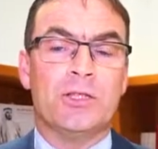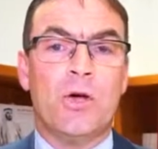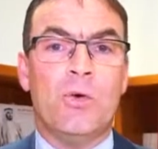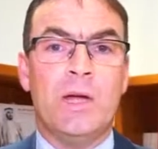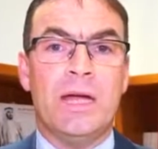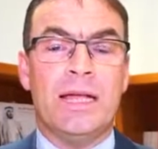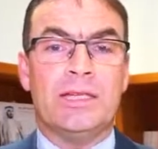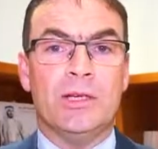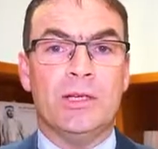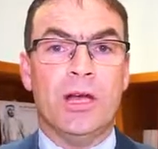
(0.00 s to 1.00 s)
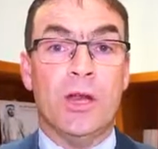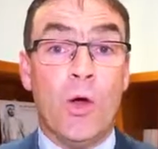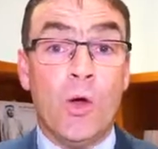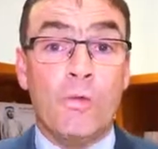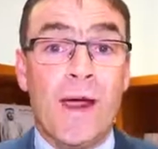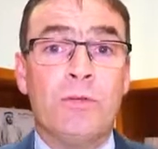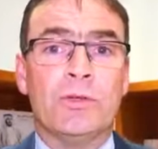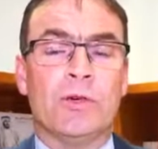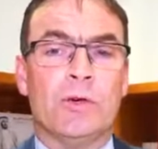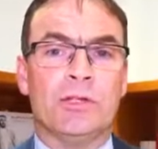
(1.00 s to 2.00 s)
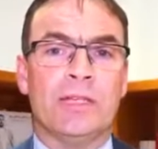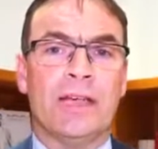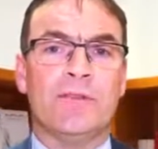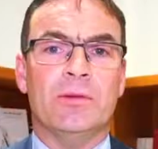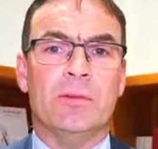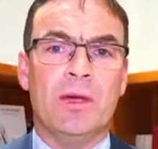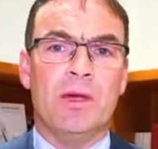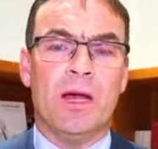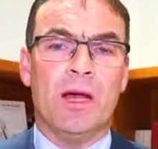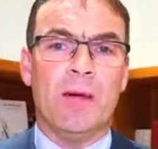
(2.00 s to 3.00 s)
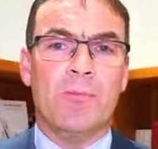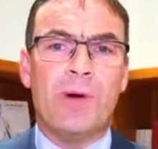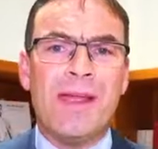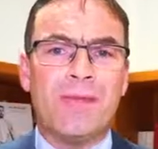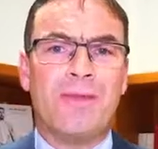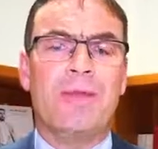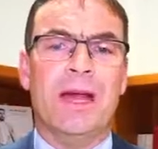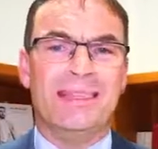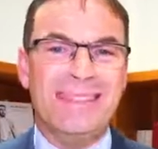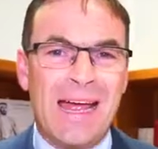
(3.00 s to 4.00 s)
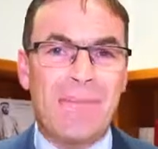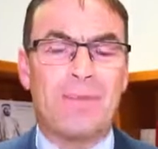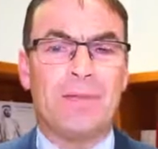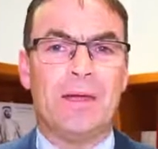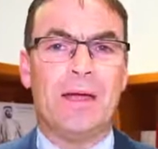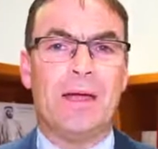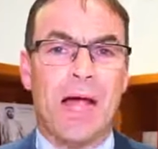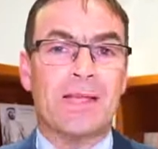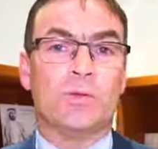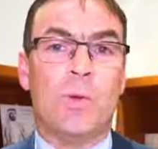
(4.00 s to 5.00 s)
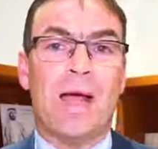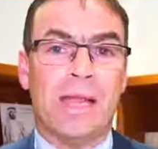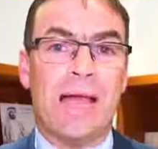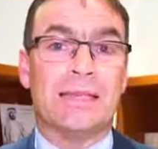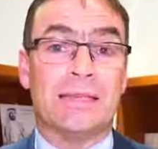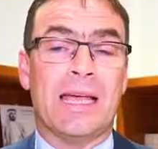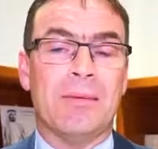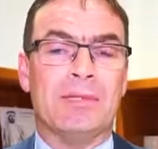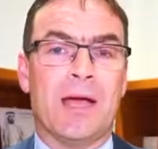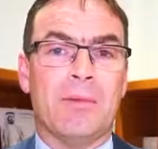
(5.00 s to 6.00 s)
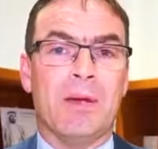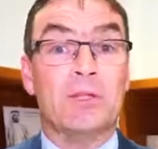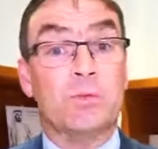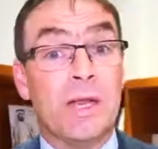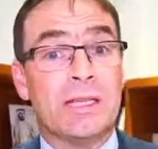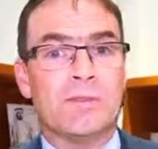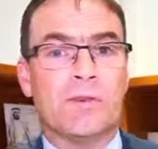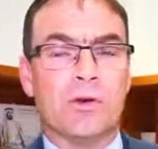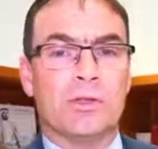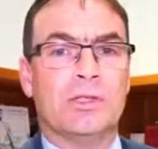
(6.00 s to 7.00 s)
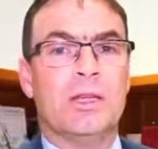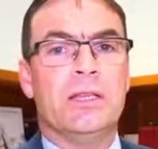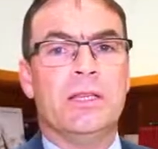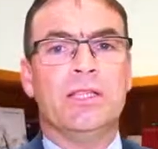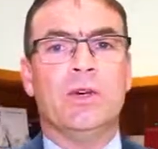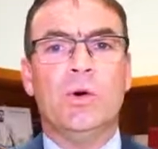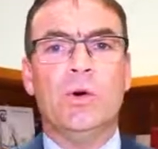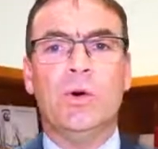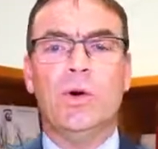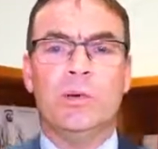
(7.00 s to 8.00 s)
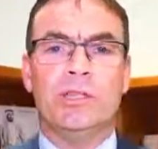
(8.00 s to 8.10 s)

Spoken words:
So it's an all-round course. It gives them breadth and depth as well at the same time, as well as, of course, this core